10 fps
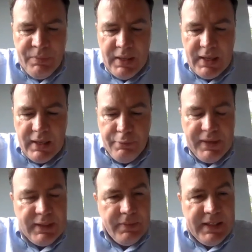And
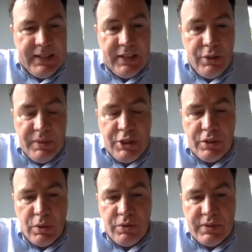effectively then you issue
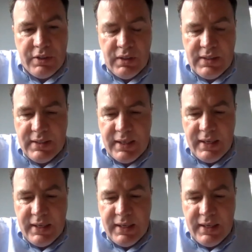those results.